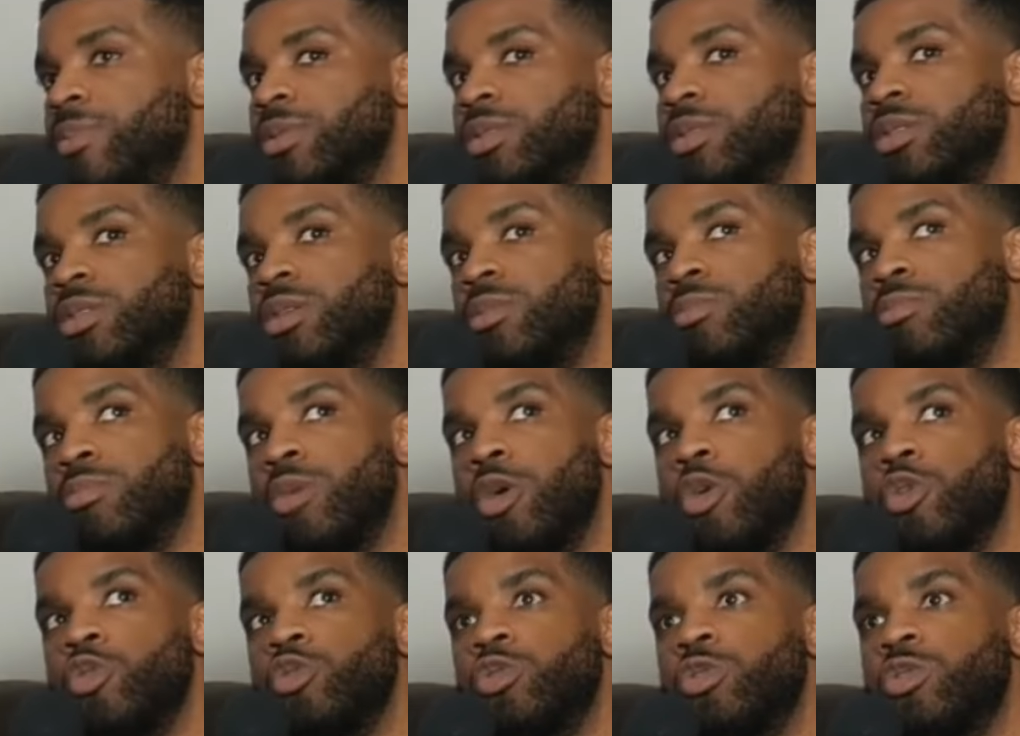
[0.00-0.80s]
is the
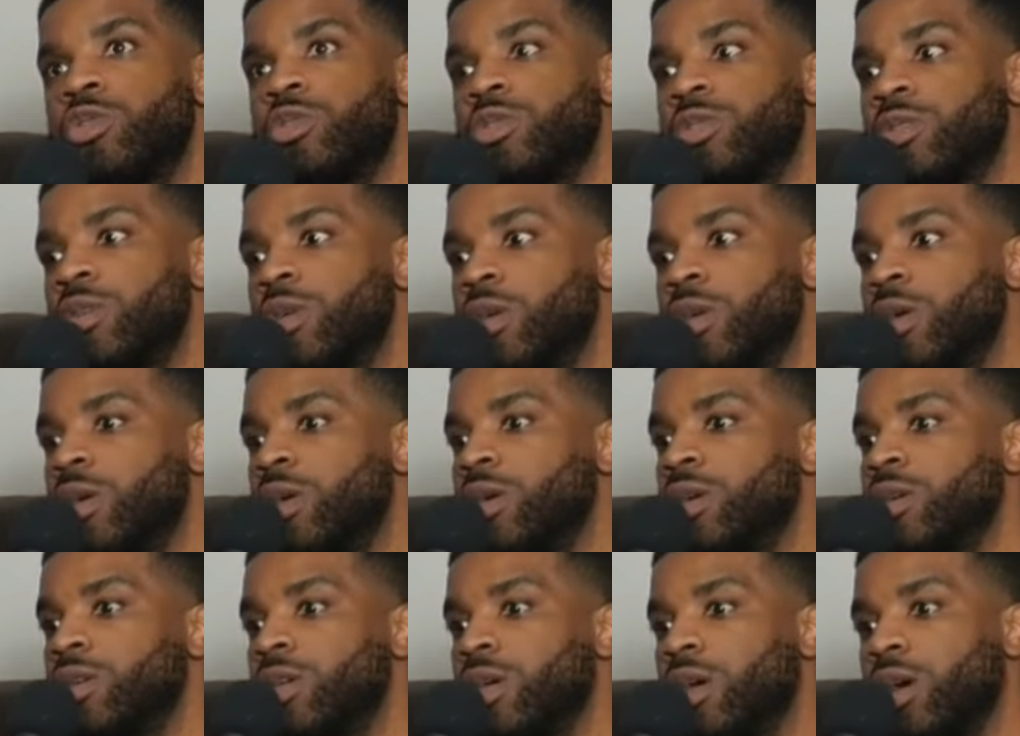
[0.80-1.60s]
most
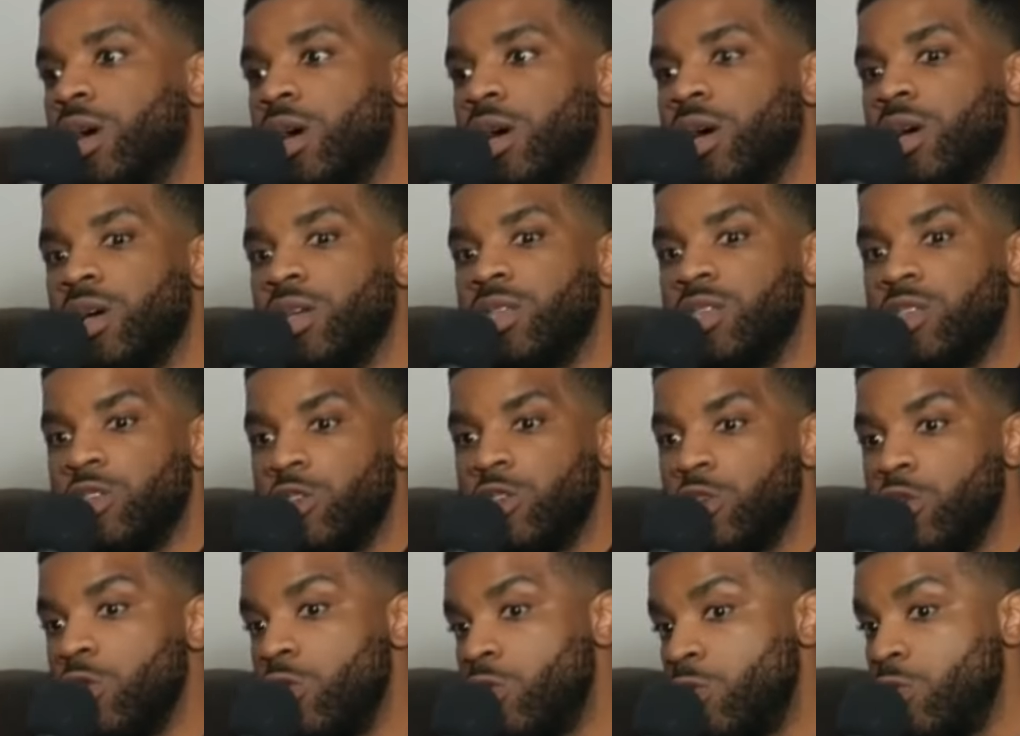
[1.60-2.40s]

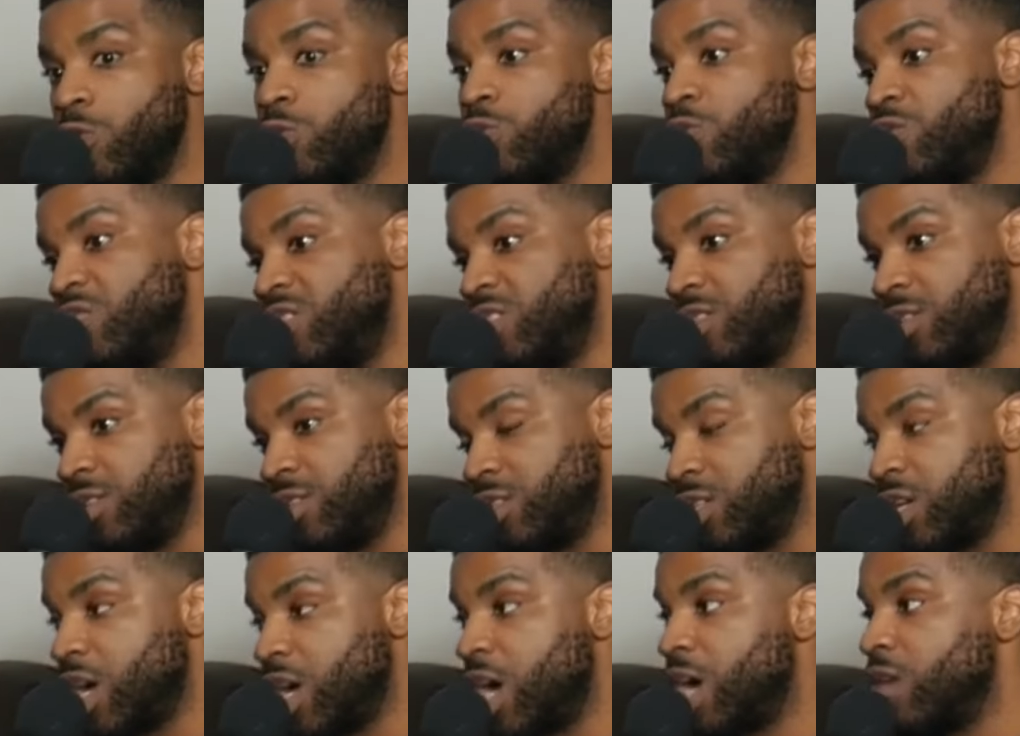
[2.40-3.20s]
used
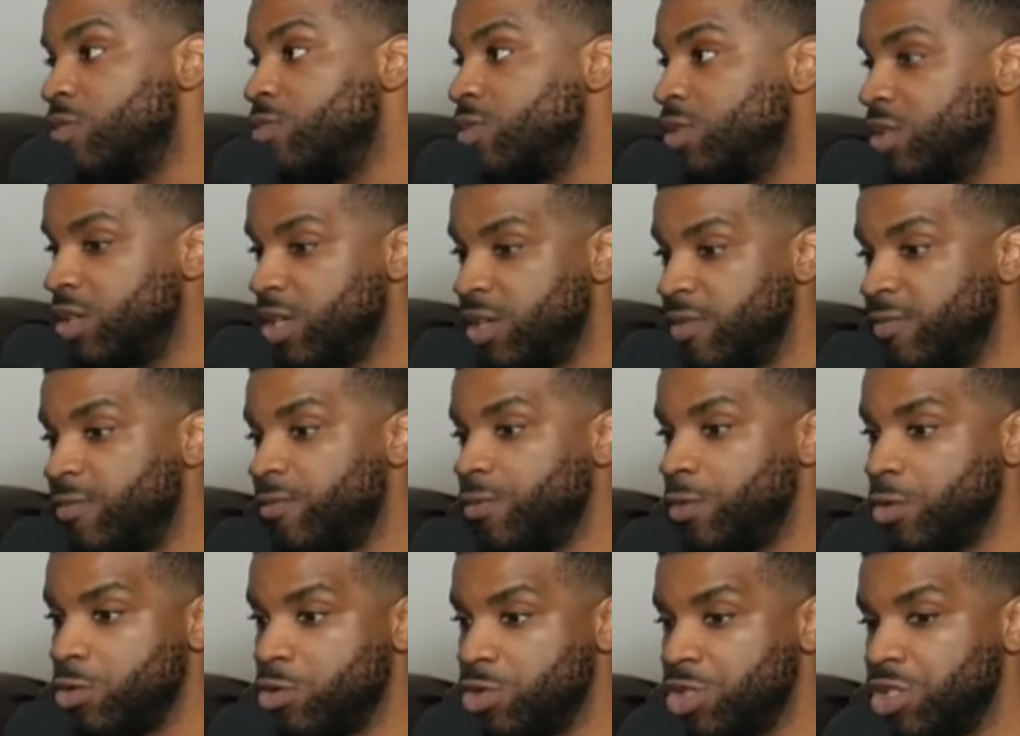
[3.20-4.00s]
genre in
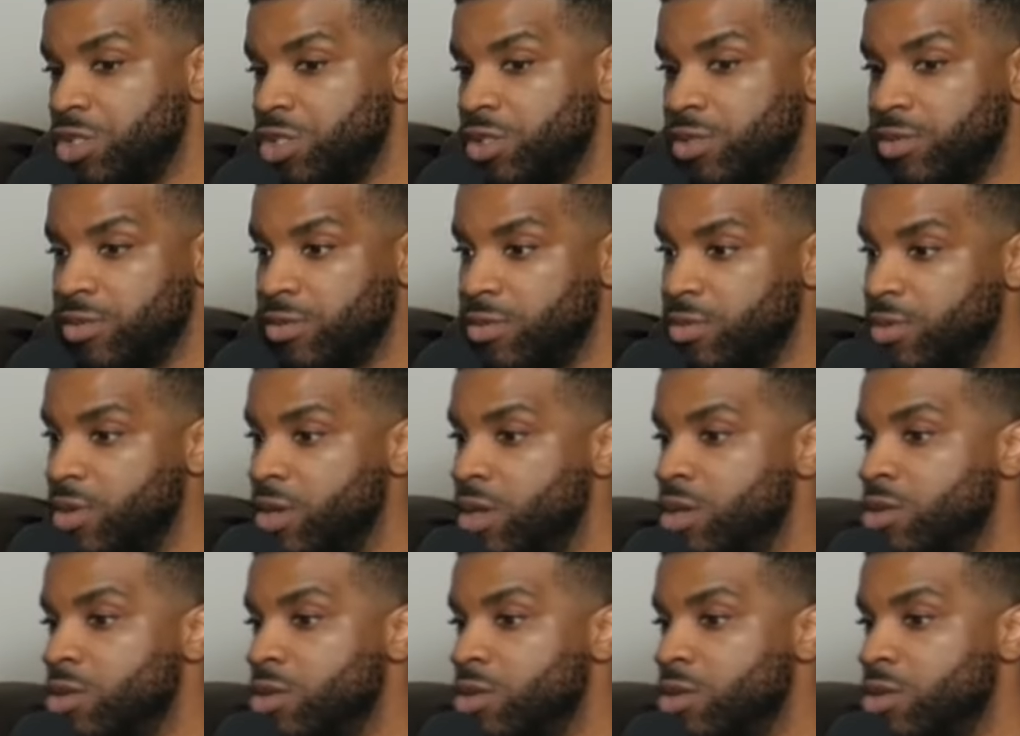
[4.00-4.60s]
fusions.